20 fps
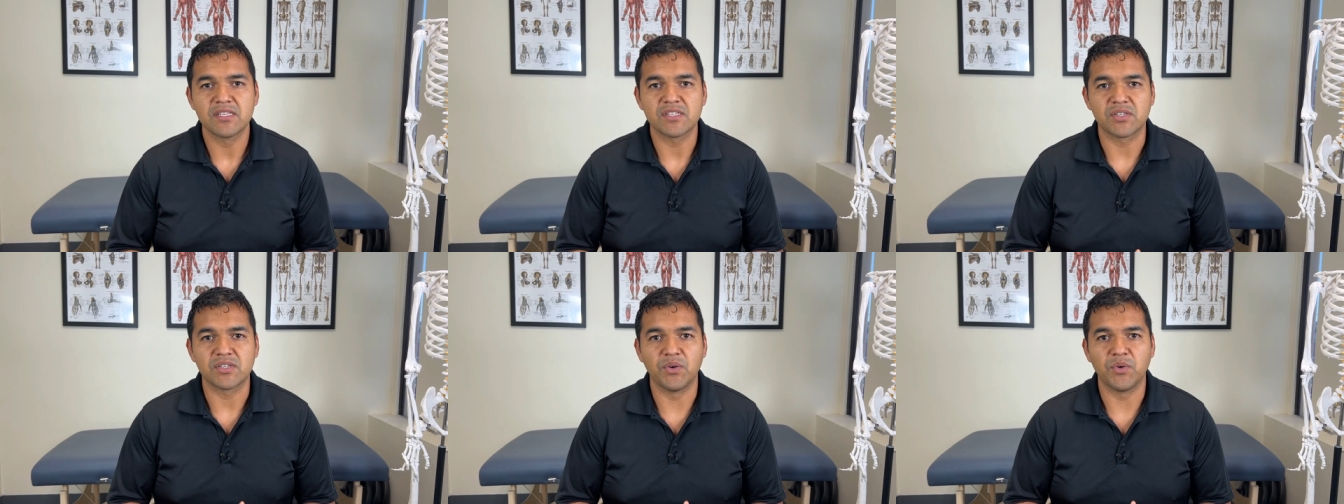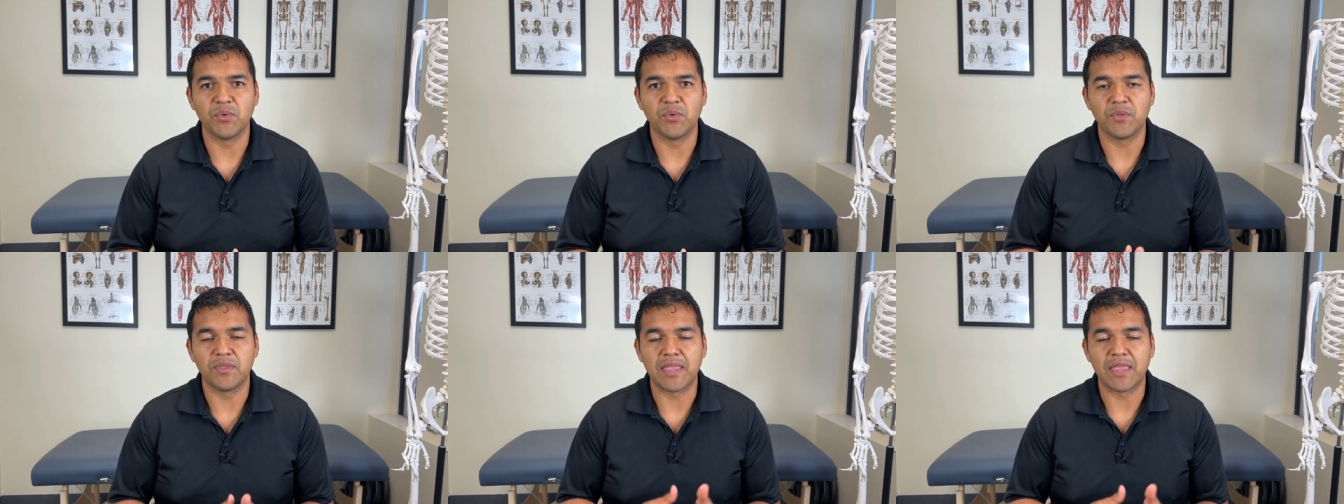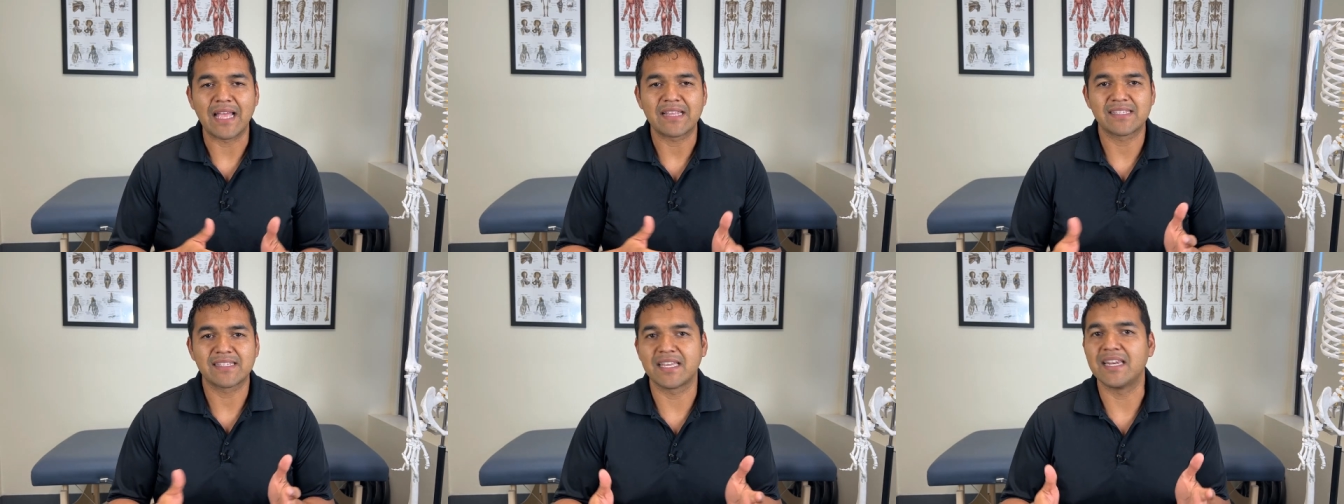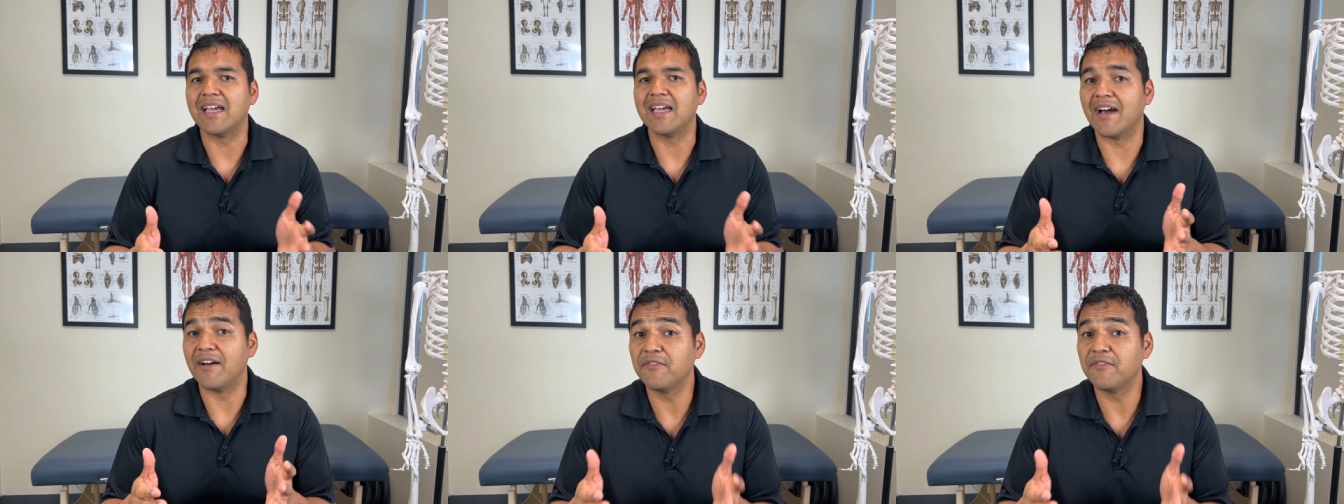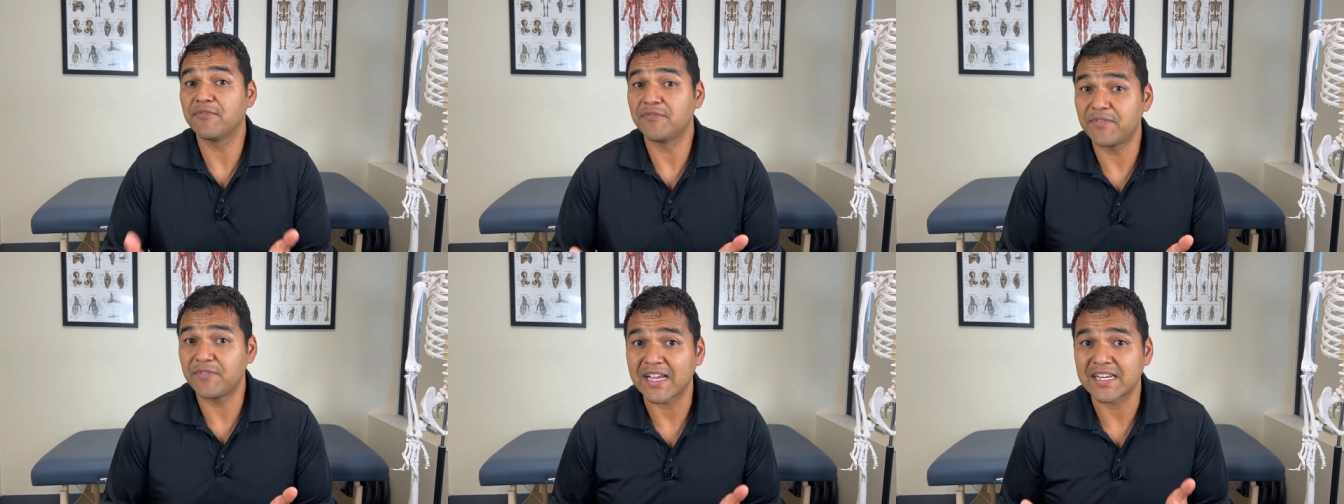So that's going to
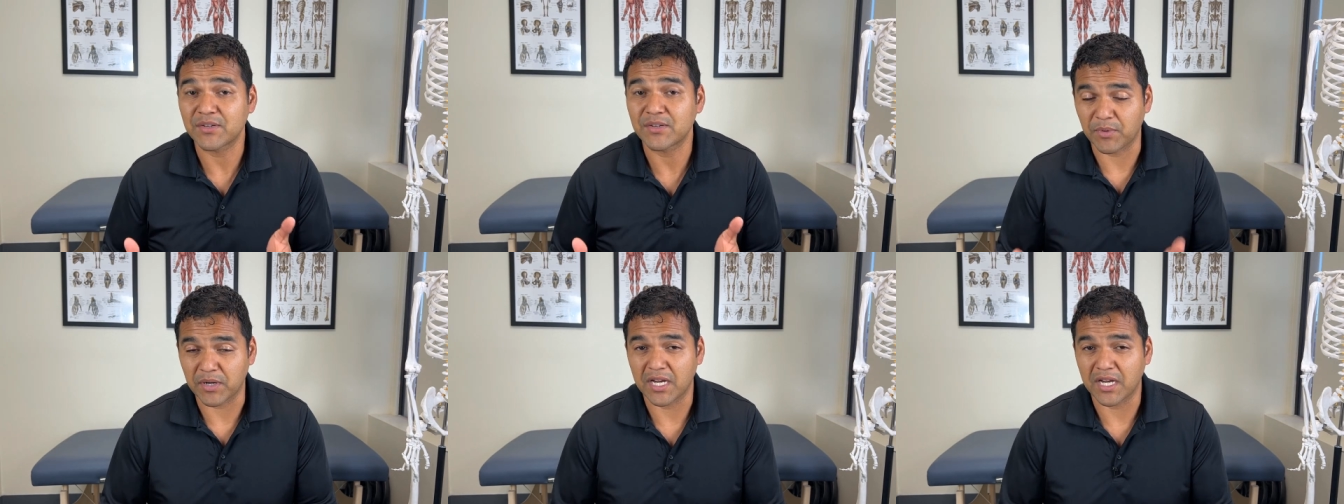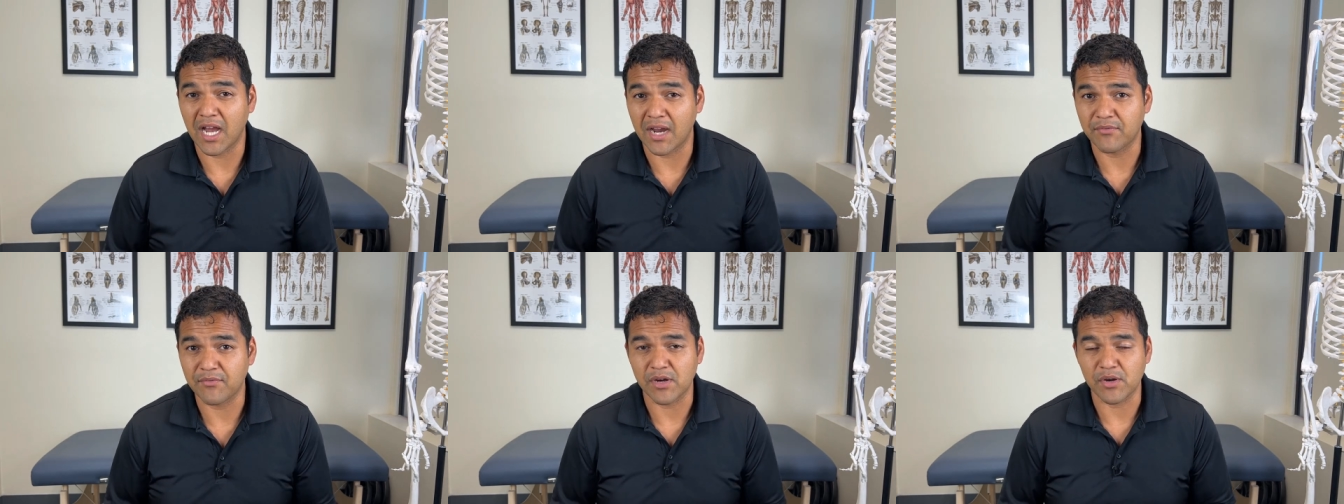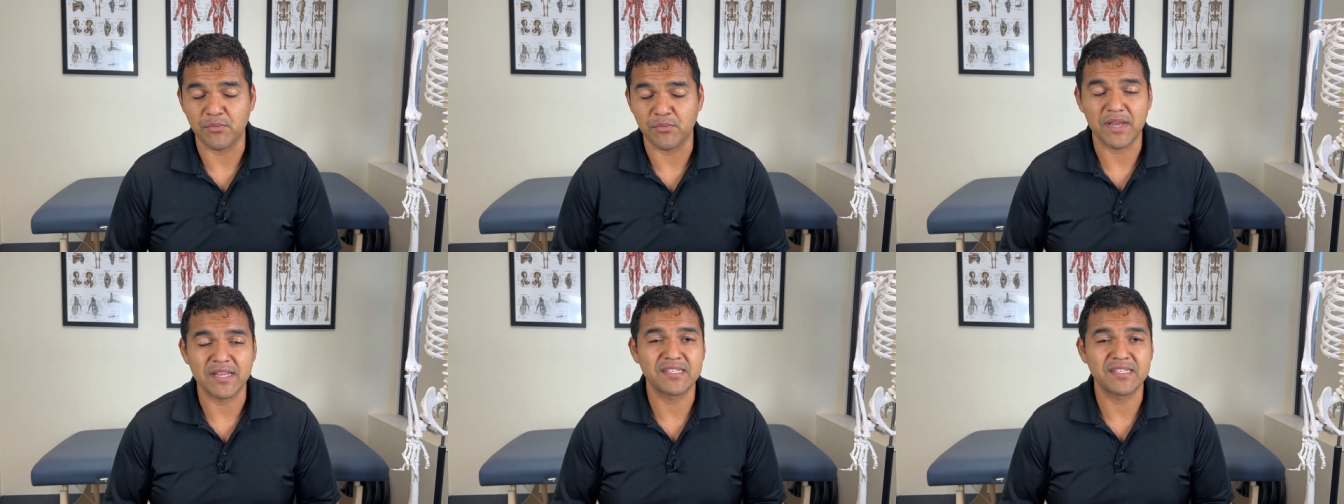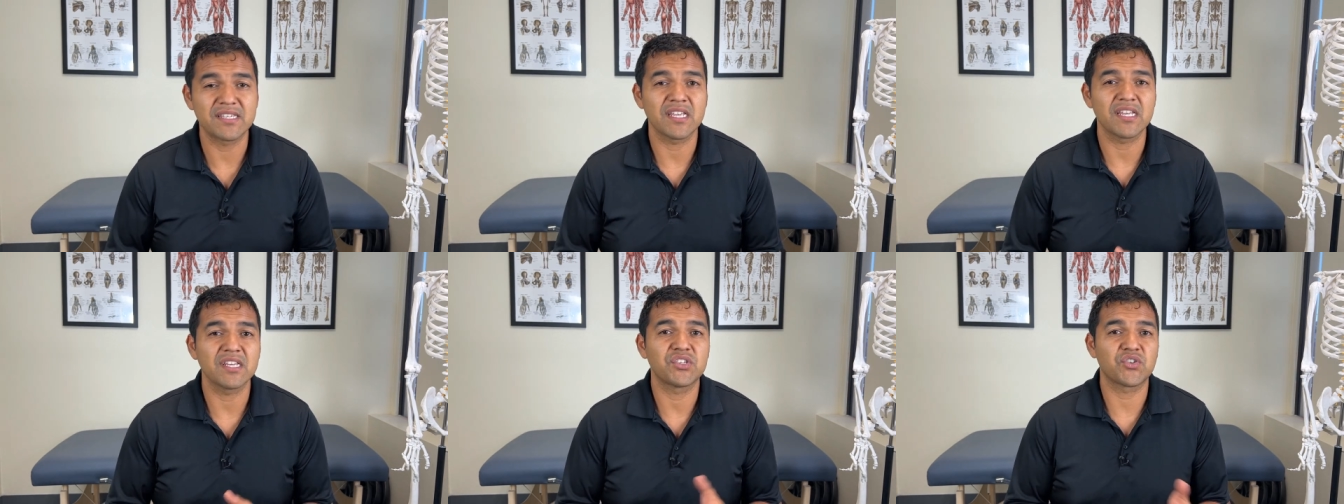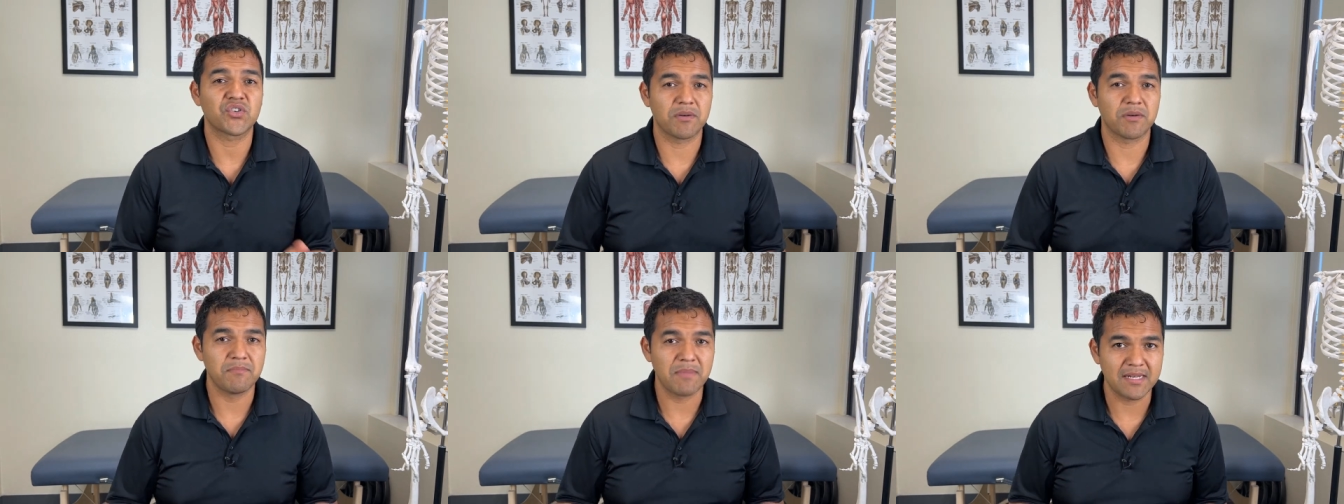affect recovery rates
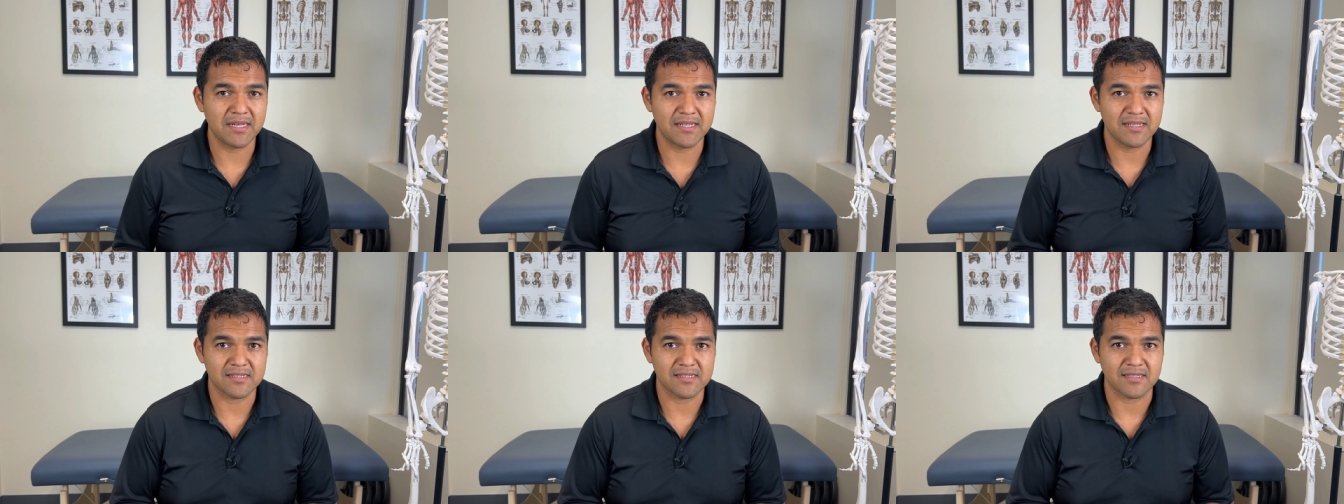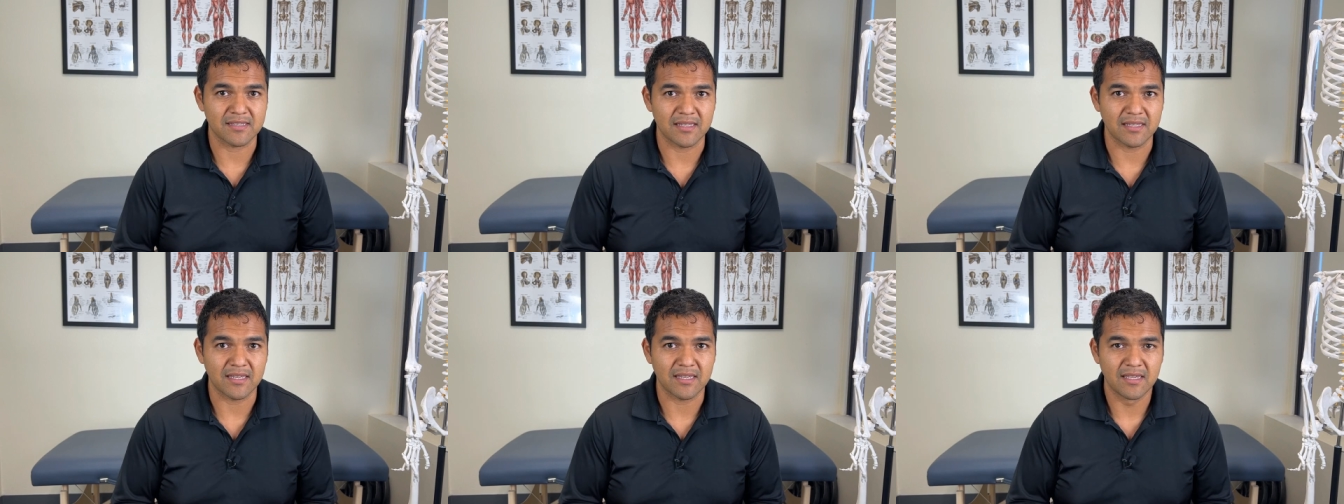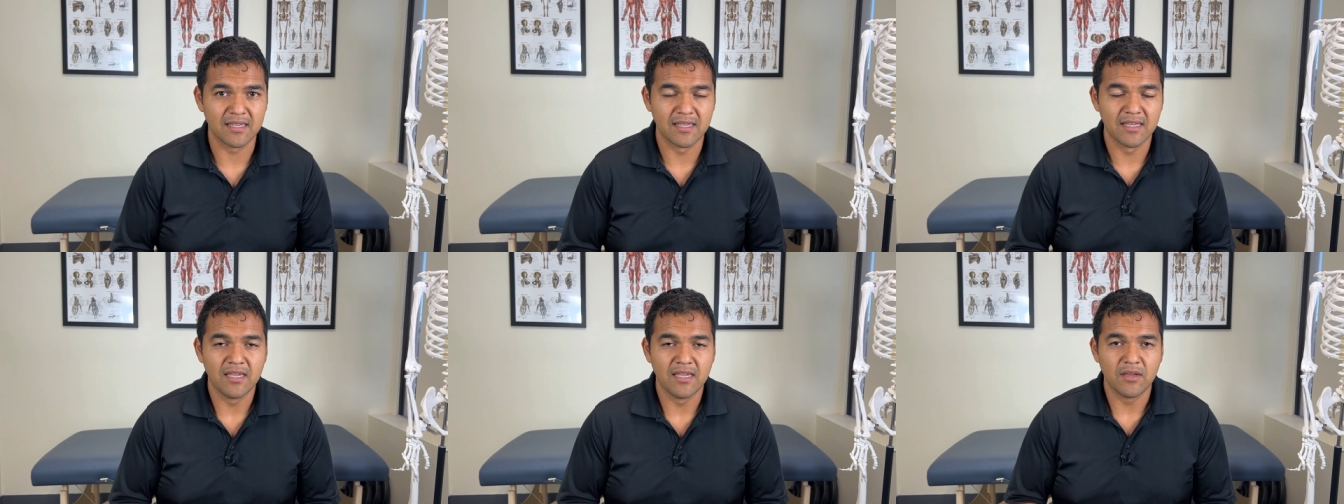tremendously,